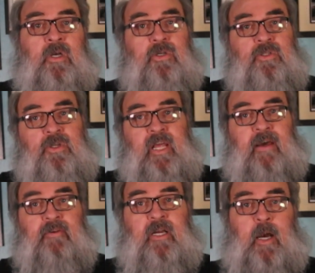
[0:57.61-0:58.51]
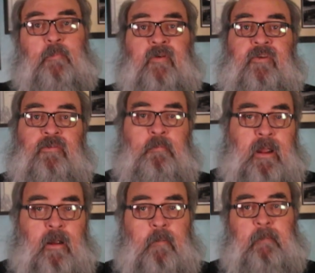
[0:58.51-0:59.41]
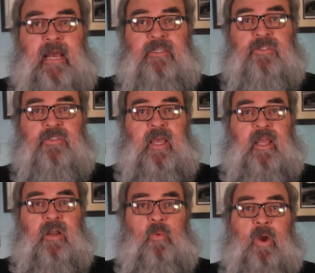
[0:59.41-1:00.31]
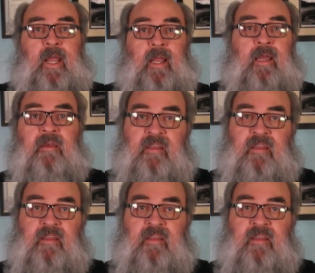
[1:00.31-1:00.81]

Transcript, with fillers: should have a couple of his merit badges taken away.